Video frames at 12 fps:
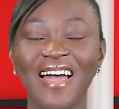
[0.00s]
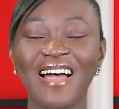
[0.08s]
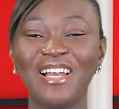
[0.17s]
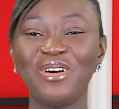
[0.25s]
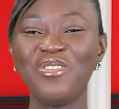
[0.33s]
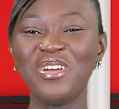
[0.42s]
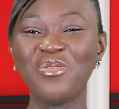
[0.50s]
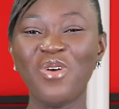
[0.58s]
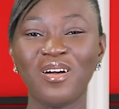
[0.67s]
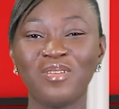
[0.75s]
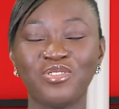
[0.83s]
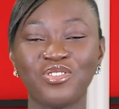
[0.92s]
Hello and
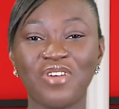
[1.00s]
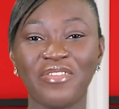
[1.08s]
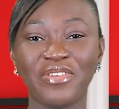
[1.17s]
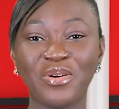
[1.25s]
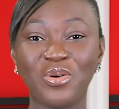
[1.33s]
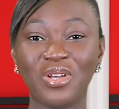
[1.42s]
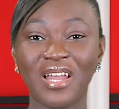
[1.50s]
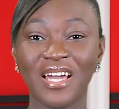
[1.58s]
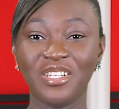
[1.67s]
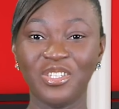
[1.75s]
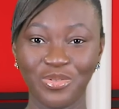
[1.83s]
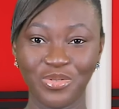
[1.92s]
welcome to Graphic
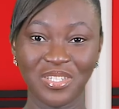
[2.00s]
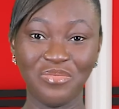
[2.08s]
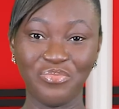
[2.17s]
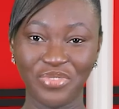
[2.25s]
Online News in